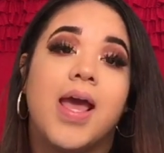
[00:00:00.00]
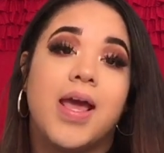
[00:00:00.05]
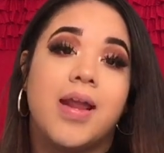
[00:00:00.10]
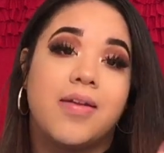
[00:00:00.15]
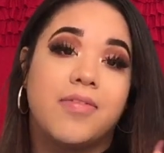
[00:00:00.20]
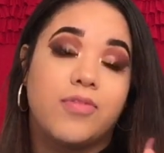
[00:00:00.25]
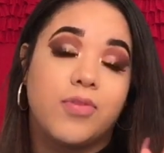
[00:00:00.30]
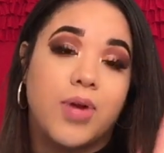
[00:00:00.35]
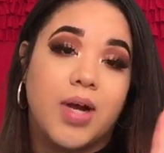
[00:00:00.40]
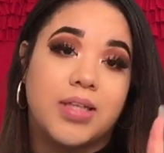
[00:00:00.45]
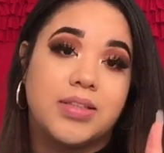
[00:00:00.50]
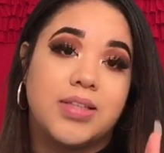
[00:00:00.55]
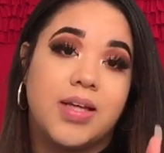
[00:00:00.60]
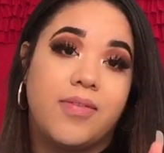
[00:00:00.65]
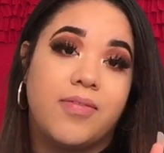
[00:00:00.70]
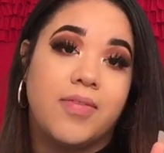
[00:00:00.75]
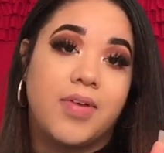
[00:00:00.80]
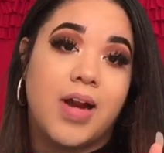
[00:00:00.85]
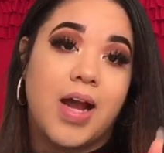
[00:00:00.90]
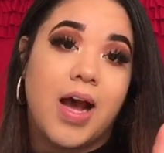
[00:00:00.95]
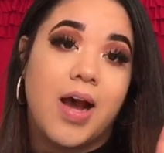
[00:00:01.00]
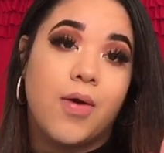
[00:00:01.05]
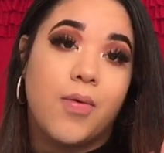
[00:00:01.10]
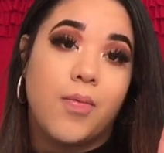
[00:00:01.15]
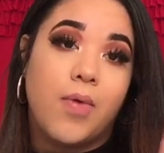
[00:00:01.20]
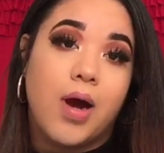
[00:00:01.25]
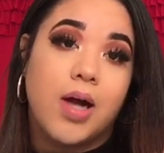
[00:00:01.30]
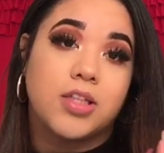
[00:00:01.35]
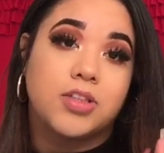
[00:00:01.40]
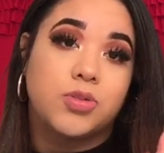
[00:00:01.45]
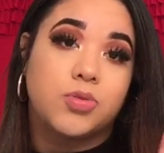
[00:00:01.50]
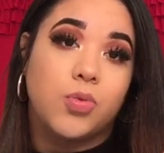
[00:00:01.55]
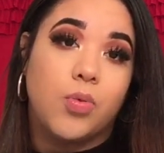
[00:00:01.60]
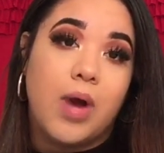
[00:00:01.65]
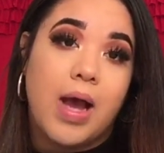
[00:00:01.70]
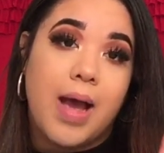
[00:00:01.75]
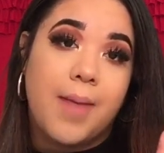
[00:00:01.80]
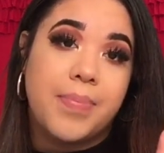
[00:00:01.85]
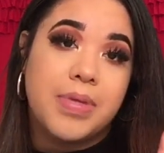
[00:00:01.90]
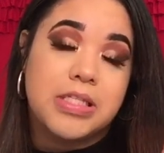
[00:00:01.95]
And if you guys have not watched
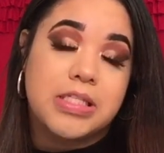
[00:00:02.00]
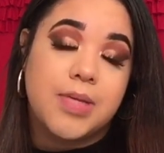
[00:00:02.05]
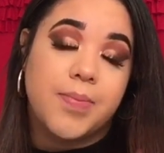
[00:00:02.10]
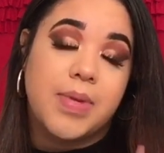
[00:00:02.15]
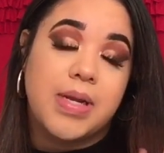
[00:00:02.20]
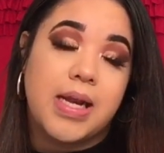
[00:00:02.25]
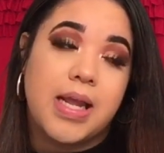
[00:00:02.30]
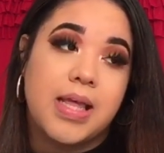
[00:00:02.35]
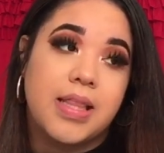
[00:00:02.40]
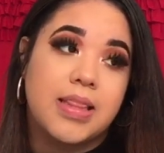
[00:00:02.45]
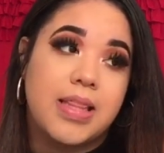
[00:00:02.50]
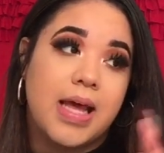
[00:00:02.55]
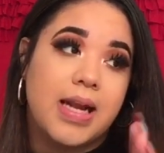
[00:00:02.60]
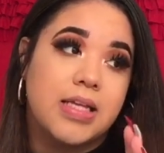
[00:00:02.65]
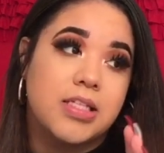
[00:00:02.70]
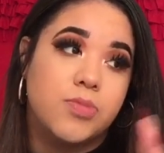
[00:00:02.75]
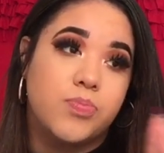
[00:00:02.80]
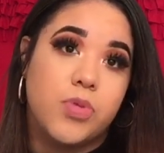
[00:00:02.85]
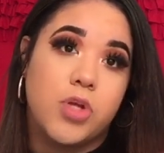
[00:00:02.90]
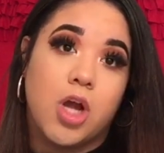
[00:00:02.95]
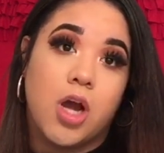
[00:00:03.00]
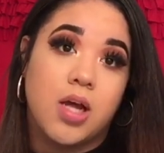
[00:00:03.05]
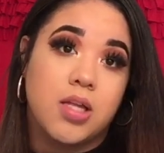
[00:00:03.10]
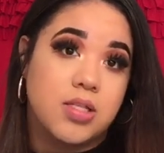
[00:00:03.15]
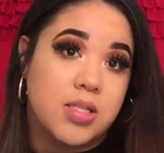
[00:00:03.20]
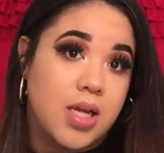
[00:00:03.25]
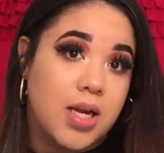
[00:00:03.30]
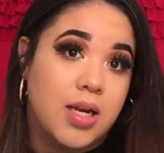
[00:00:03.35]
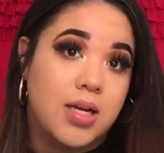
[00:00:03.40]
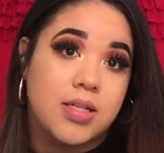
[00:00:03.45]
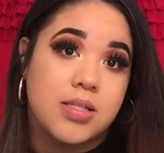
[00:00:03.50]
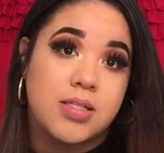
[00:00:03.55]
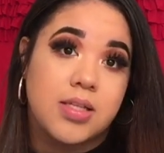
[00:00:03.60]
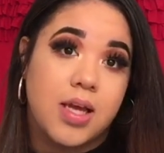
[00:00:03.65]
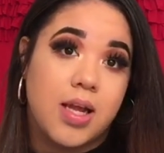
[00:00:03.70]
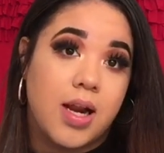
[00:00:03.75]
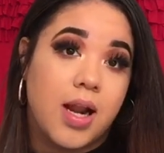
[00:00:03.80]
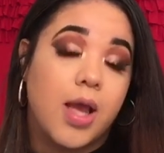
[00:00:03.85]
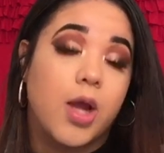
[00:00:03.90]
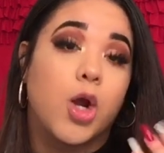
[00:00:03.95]
What happened to Monday, that is beyond 10 out of
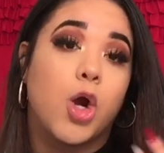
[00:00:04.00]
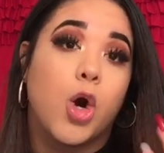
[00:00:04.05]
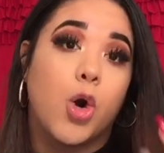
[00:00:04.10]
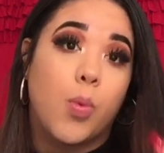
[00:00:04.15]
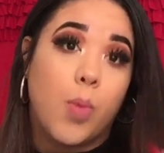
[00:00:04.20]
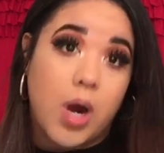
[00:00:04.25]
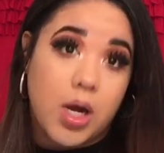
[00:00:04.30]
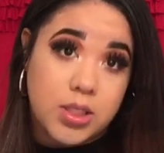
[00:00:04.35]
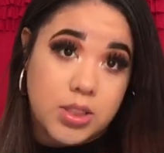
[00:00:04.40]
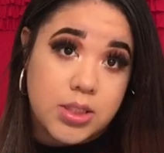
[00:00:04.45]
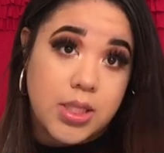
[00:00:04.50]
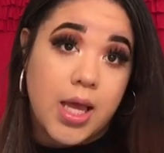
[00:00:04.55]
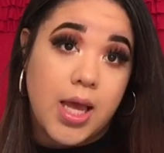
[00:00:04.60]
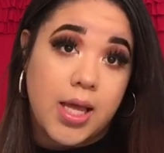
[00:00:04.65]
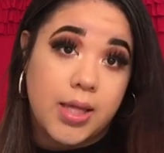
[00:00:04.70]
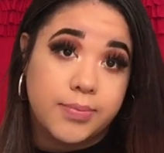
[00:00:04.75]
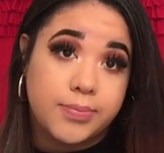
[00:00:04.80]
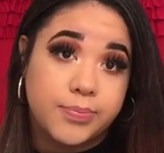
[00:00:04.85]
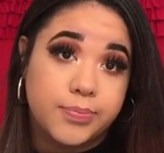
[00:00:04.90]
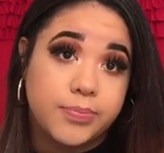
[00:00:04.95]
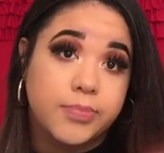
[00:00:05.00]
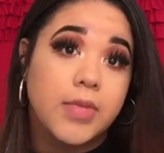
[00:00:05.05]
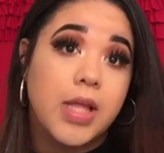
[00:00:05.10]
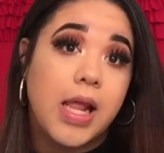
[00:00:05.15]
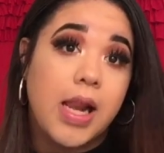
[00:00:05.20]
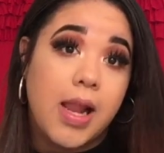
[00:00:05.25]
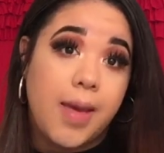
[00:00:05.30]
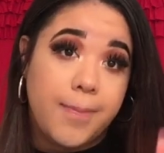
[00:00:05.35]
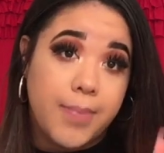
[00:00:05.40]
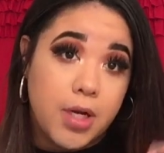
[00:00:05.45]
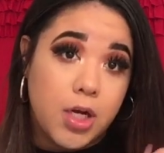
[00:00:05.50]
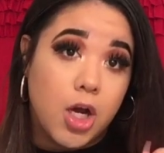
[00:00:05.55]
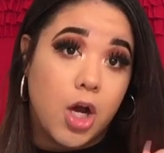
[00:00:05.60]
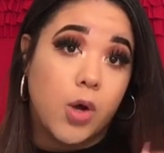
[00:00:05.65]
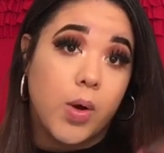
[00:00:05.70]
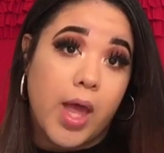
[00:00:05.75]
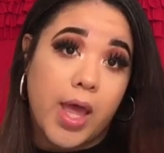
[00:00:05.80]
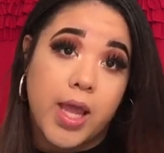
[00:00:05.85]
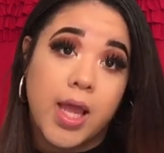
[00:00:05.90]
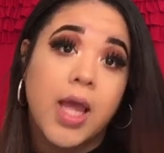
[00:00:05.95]
10. Like, go watch that and let me
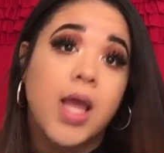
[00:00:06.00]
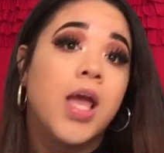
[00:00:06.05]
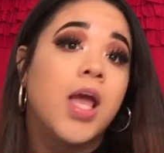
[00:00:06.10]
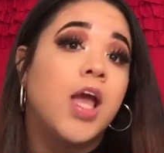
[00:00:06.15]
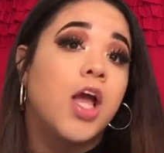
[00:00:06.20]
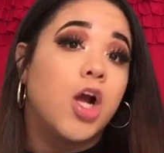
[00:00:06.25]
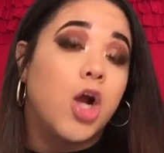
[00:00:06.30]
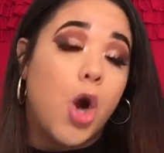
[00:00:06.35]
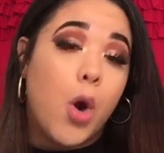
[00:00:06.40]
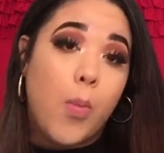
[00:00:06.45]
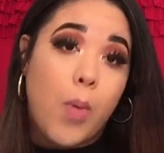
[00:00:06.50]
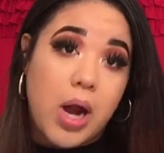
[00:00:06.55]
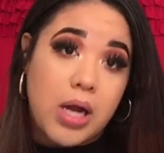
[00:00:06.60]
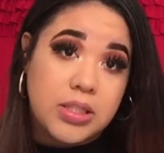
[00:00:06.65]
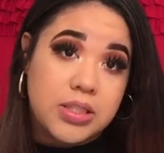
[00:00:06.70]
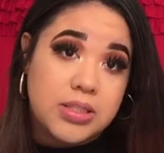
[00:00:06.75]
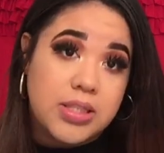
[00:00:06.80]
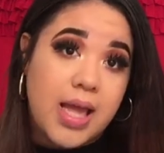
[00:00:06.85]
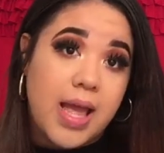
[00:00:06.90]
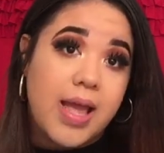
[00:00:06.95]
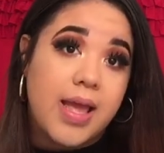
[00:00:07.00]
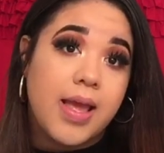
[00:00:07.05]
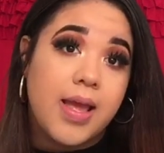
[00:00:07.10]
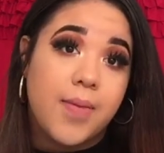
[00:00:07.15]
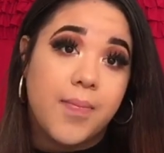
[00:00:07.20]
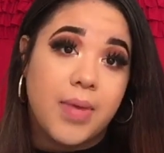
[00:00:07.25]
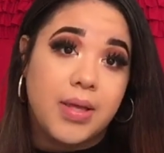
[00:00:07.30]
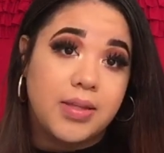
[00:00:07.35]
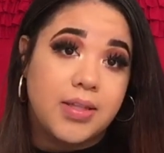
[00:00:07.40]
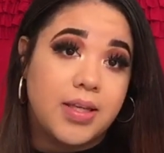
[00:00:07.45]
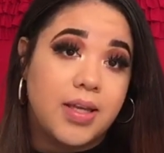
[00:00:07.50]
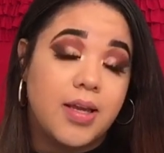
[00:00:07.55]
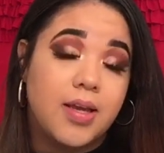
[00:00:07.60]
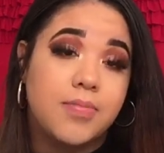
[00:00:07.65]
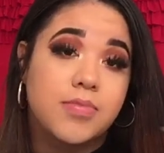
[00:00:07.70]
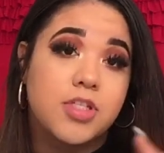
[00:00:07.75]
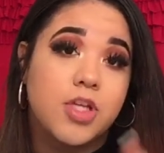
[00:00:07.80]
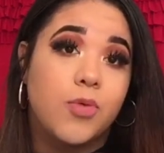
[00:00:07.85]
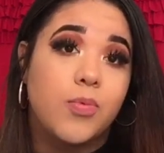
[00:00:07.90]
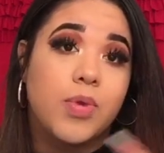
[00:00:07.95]
know. Like, go watch that, hit my
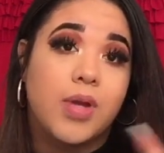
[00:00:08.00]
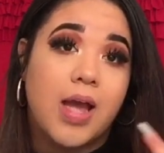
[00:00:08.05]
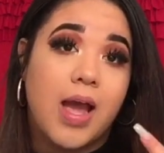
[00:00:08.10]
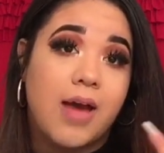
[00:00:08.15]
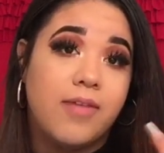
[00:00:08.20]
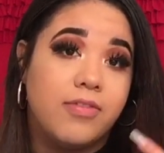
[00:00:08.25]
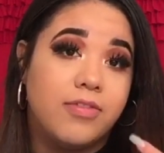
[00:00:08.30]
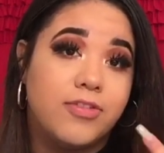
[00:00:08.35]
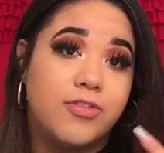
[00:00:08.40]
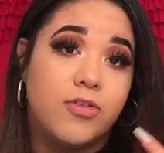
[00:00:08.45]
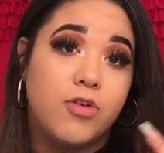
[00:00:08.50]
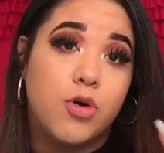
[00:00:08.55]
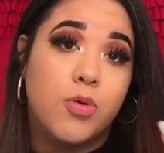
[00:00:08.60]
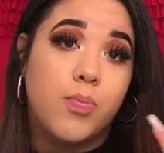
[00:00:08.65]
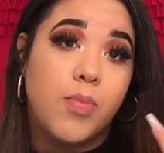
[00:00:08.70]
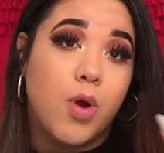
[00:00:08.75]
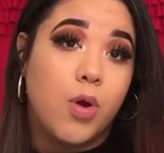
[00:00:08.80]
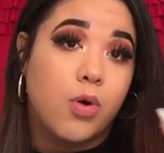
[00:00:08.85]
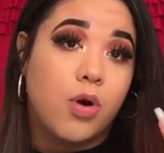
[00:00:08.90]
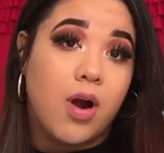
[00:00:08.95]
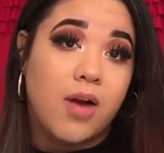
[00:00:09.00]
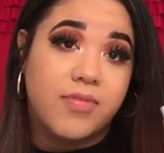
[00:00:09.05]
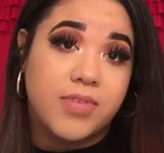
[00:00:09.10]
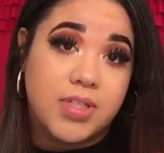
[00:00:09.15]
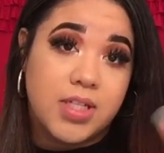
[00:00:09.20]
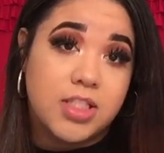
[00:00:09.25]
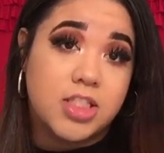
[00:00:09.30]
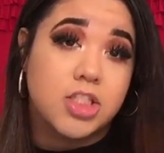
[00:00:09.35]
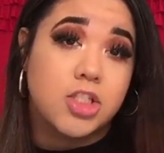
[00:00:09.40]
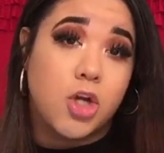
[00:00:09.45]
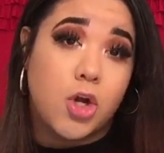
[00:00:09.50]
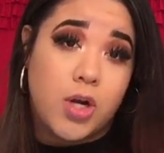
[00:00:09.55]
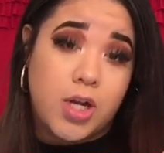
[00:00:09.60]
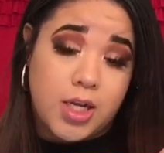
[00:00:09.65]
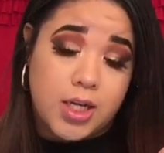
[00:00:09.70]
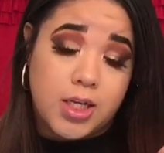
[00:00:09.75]
DMs, and we can have a full blown conversation on